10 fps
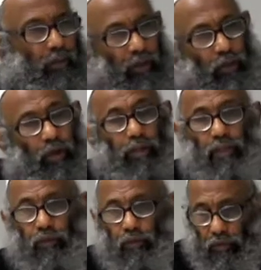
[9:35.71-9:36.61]

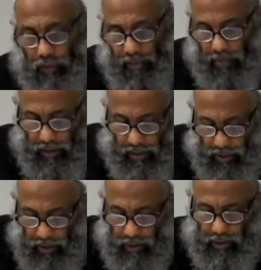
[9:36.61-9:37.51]
1/4 to
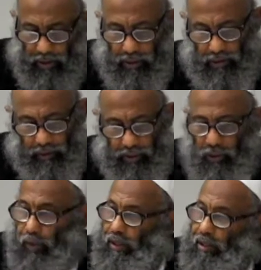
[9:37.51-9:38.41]

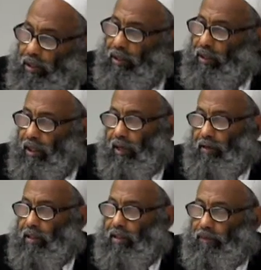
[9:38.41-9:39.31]
3/4, like
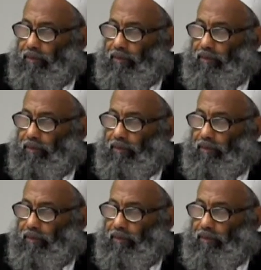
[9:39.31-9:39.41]
this.